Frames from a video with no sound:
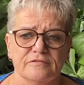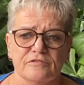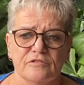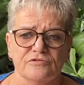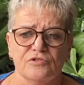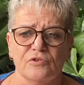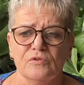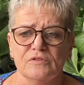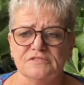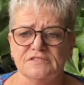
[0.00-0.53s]
The
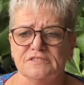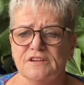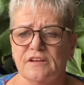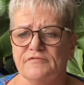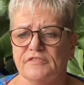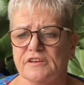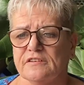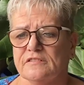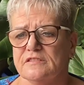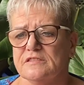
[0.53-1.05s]
thoughts
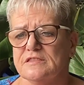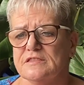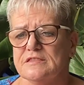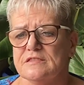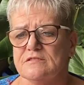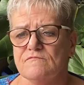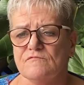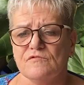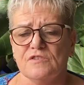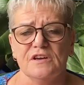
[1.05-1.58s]
never
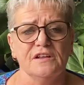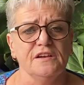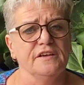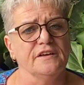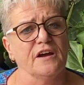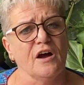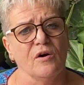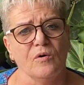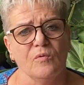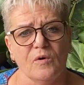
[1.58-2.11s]
really
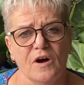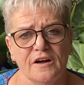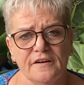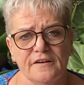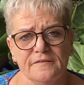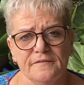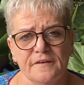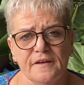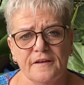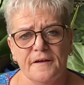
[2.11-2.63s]
go
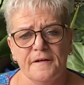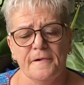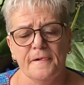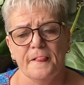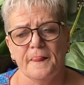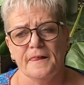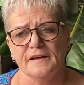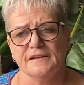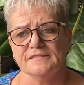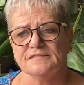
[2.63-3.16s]
away.
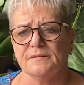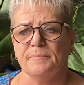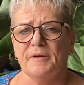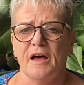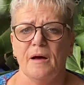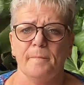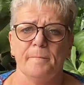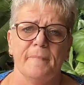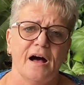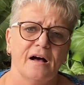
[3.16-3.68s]
It's
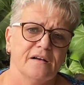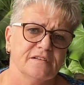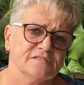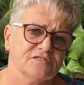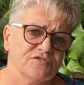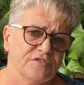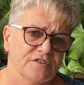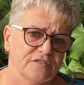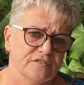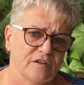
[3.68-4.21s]
about
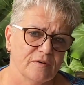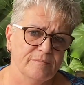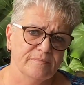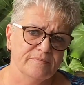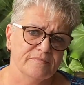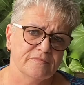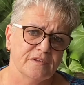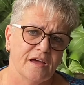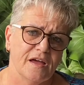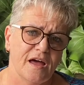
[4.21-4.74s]
mastering them
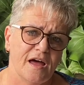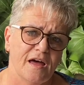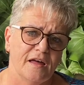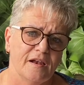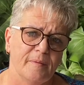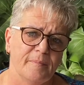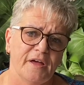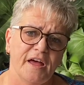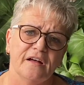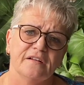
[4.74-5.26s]
and
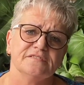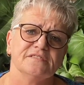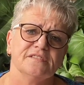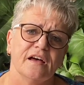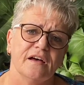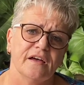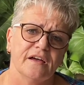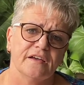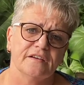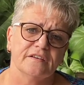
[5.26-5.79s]
about
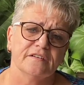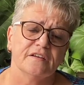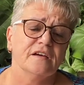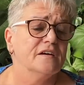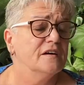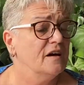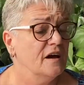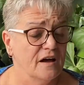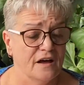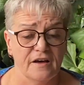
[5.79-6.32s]
saying,
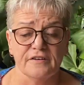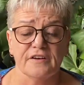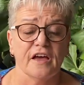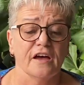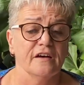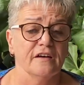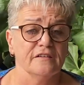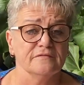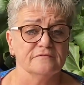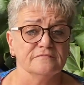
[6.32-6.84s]

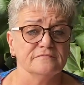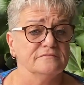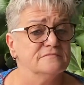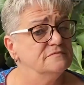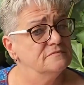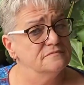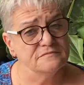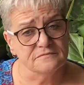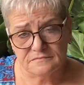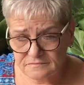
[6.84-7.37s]
okay,
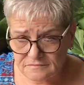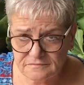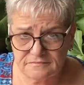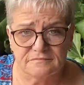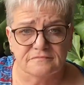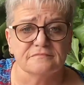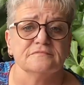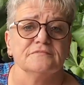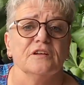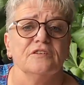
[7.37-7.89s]

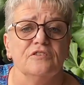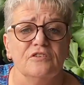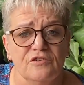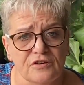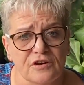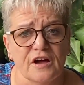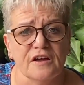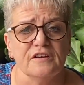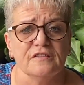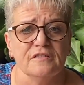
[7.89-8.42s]
you
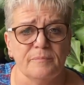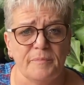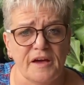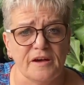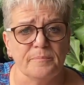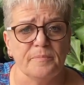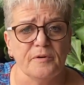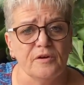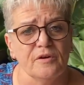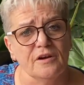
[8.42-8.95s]
go to the
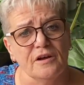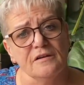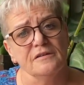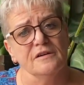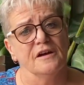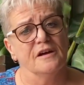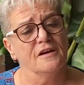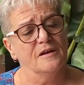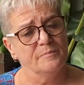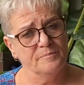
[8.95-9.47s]
back burner
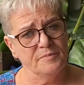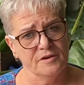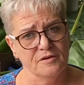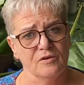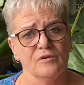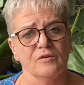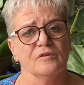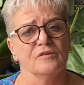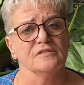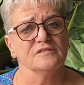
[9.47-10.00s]

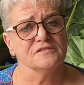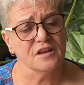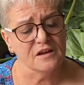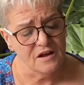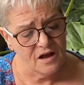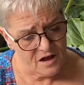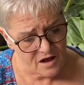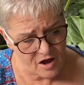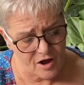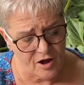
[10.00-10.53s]
because
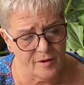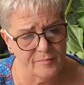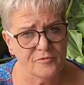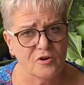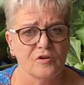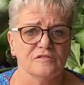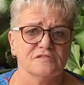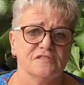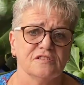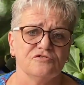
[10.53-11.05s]
I'm
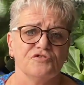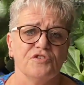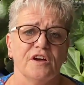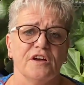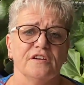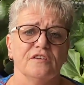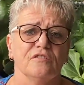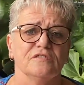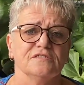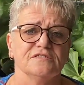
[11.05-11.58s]

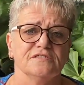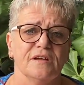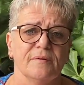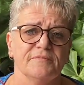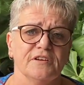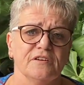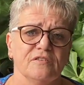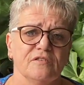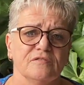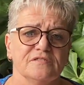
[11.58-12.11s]
concentrating on
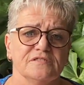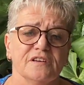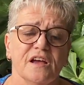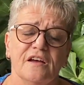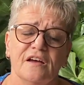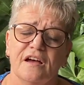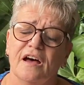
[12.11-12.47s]
something else.